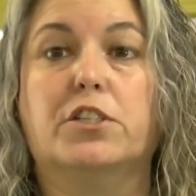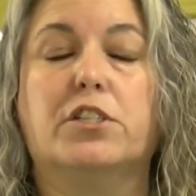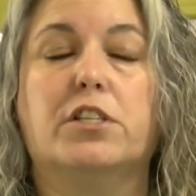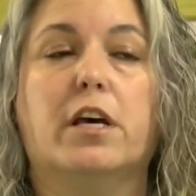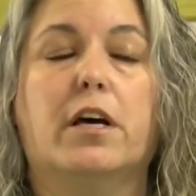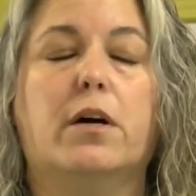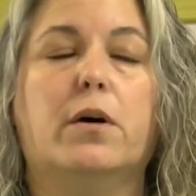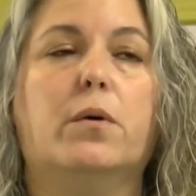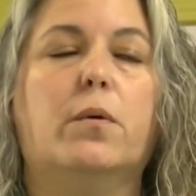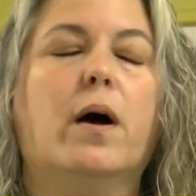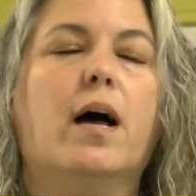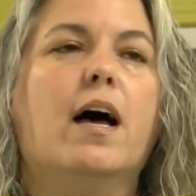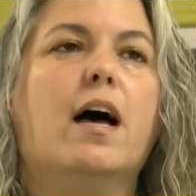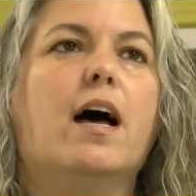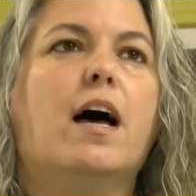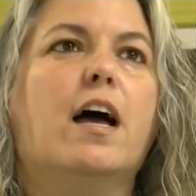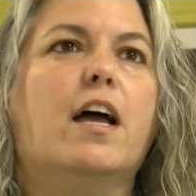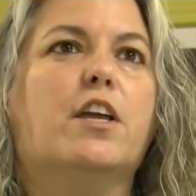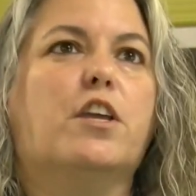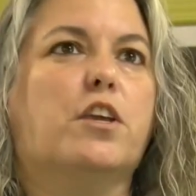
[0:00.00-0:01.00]
So
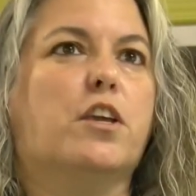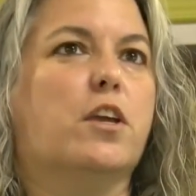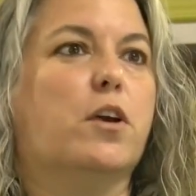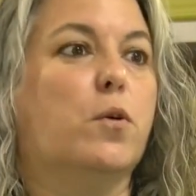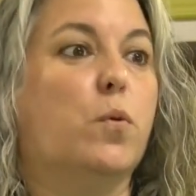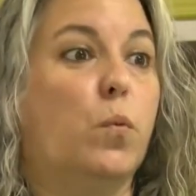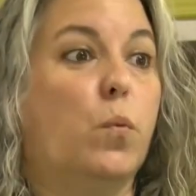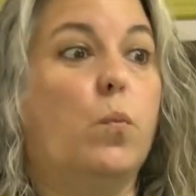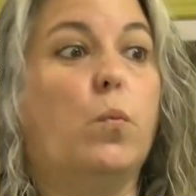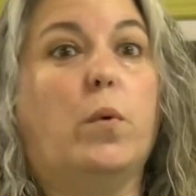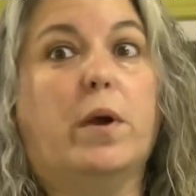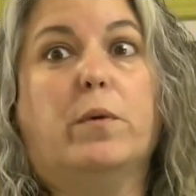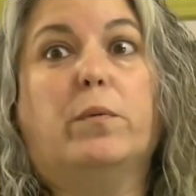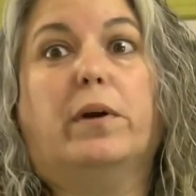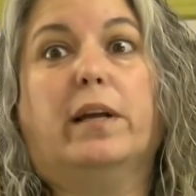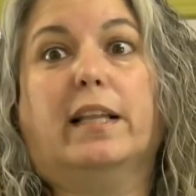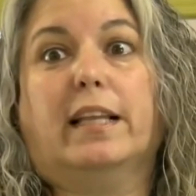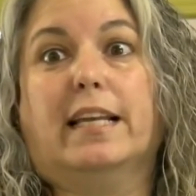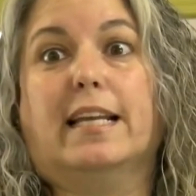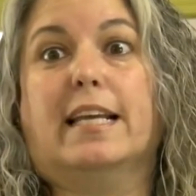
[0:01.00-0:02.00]
we
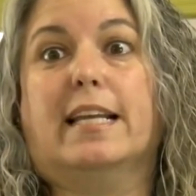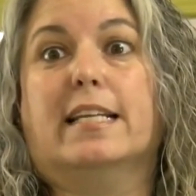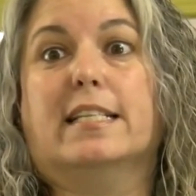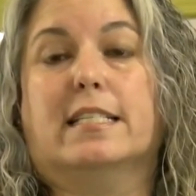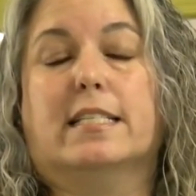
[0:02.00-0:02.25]
really needed